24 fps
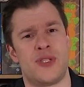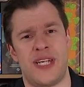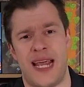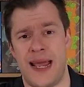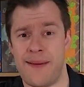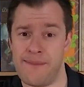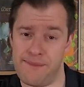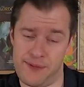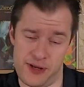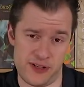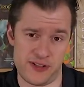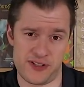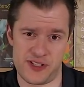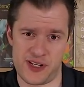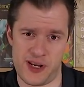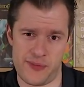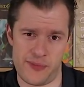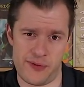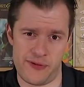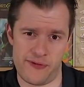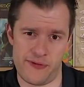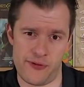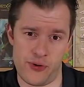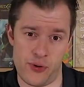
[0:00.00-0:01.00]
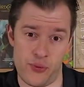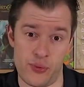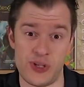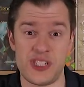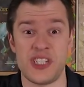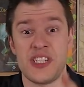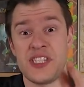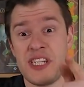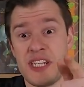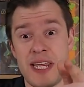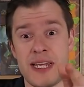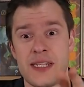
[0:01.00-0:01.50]
Champions coming through,
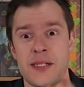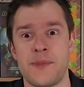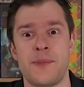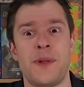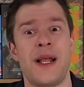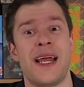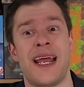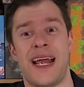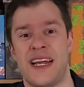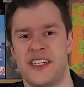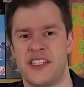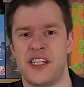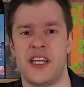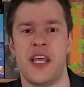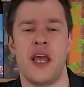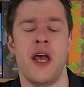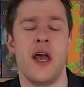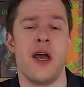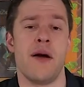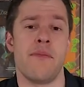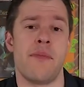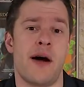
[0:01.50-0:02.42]
which I did get to play, actually.